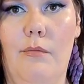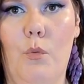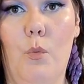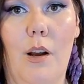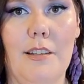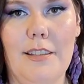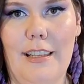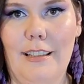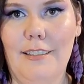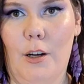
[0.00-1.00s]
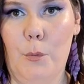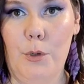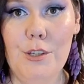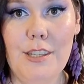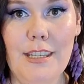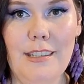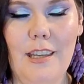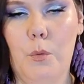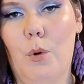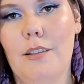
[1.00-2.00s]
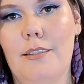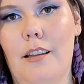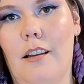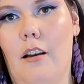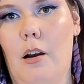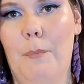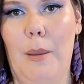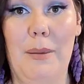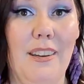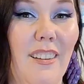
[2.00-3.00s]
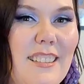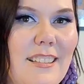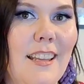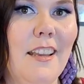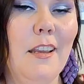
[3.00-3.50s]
what things are worth it and what are maybe not.